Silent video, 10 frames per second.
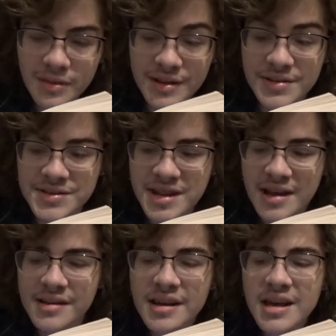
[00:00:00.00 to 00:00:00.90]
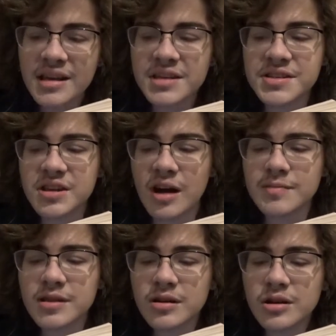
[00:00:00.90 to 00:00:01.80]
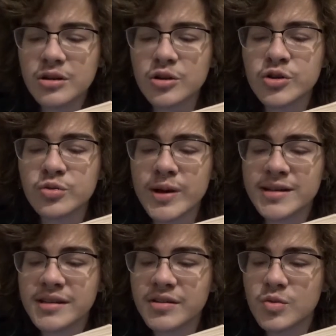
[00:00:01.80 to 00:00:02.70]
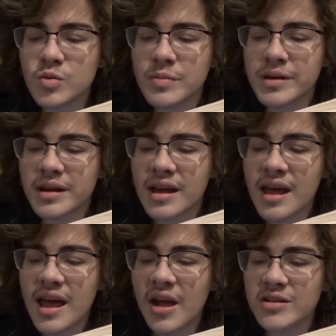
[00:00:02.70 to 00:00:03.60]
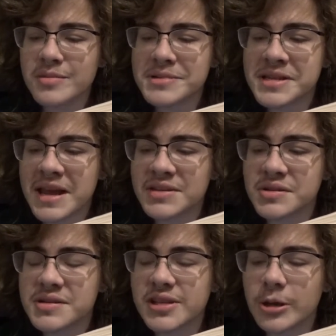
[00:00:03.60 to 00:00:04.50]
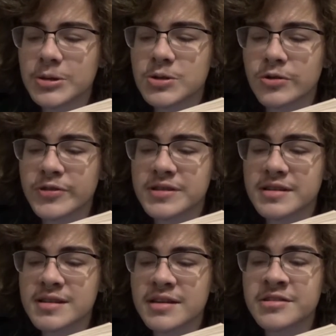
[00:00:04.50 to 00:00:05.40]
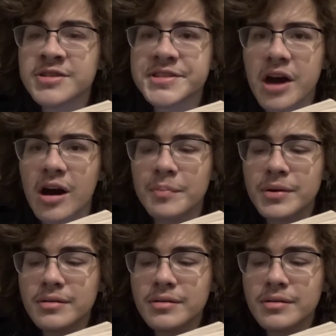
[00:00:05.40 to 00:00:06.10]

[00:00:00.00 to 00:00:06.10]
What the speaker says: Instead, he stopped, looked directly at the woman, held up his hands to the Secret Service and said, "Stop.